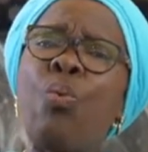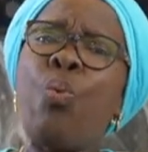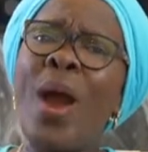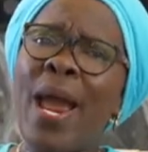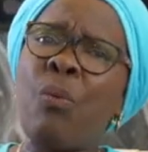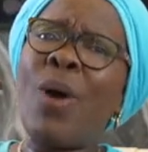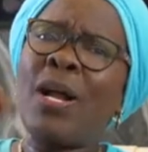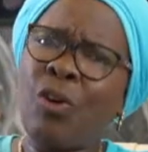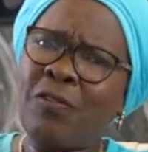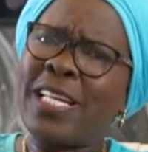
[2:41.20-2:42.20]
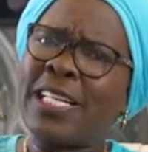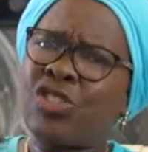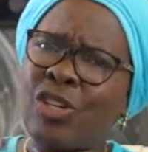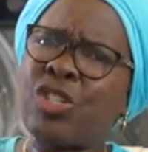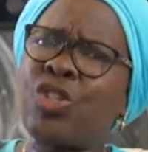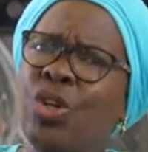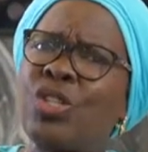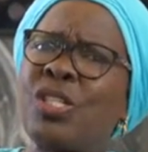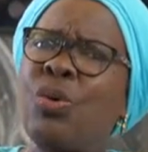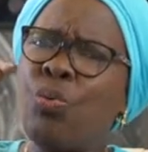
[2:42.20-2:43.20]
where one of the
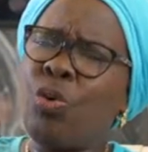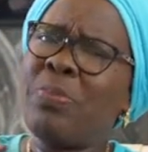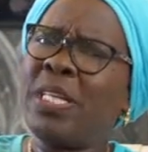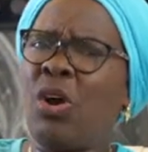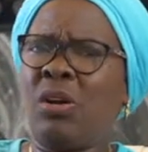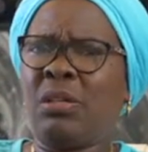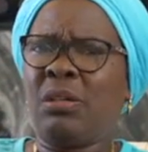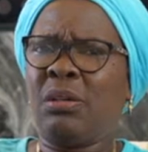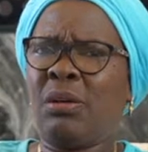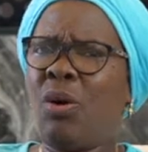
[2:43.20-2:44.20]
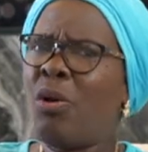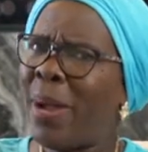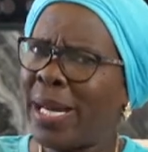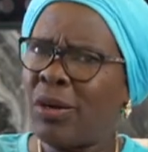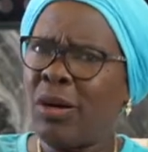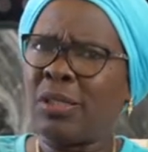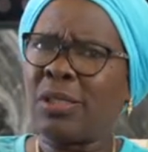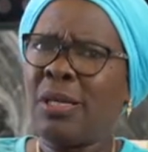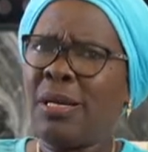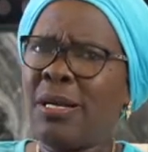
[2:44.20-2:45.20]
extractions will be done. Oh my God.
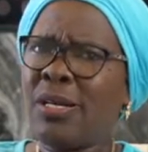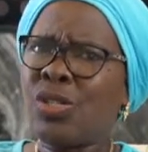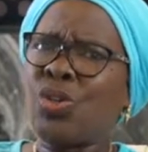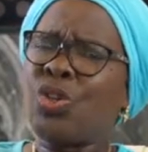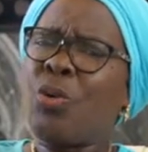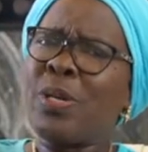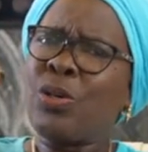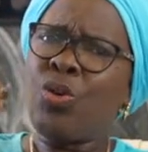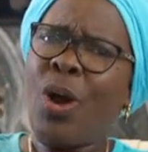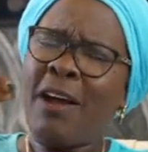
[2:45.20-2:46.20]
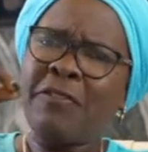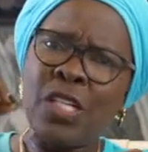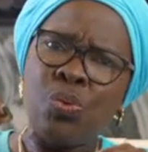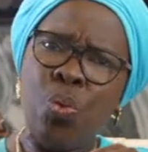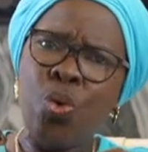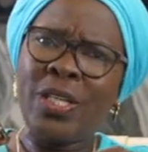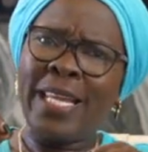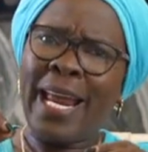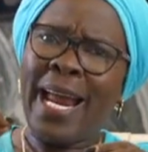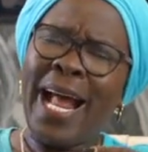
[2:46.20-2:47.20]
So you have this wound
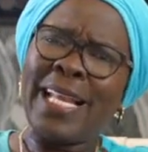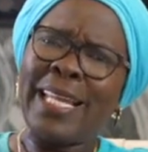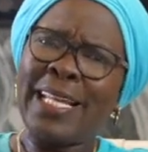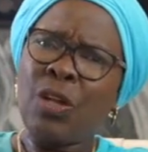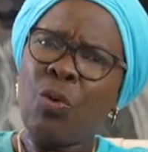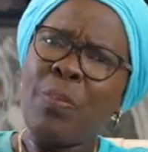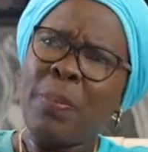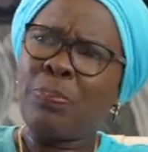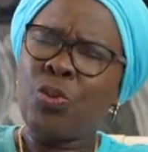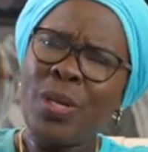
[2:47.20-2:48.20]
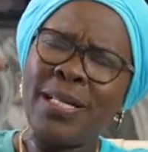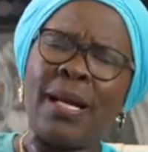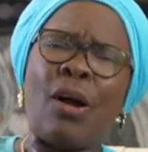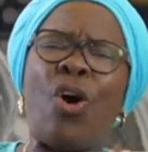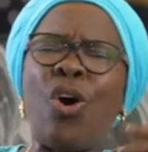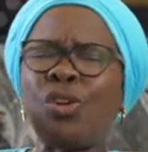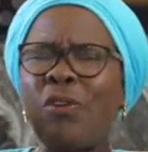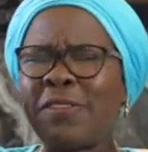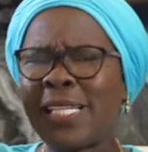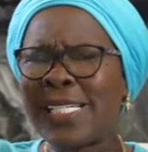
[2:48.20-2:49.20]
there, and then they will be doing all
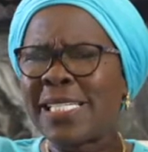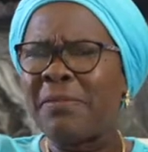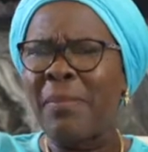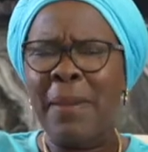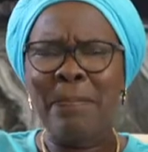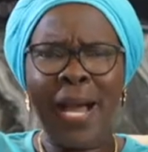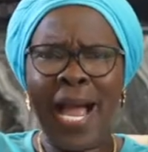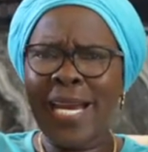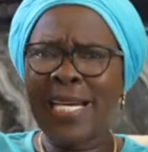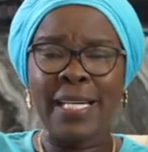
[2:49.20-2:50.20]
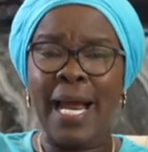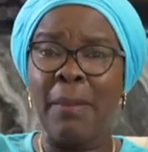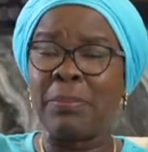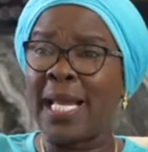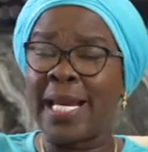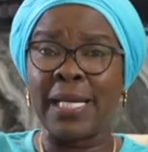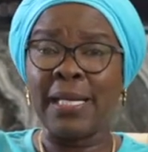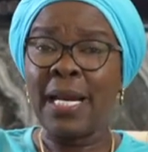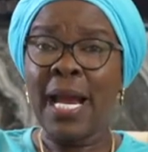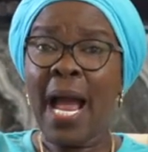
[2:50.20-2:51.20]
of this in my mind. I'm like,
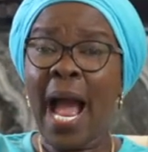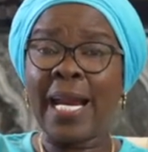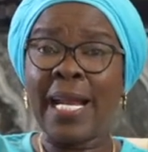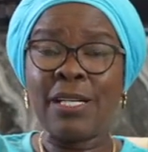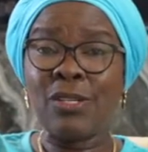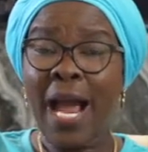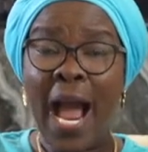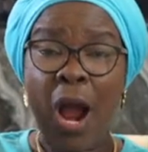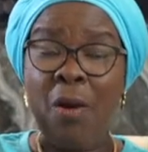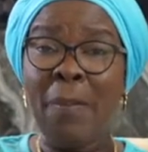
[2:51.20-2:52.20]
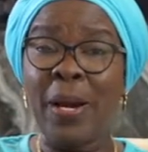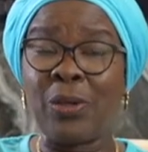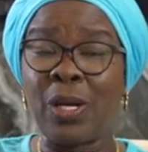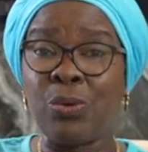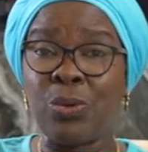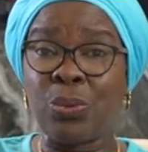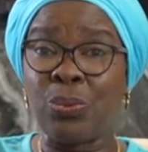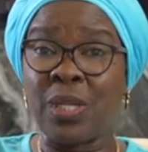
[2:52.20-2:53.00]
I can't, how am I gonna go through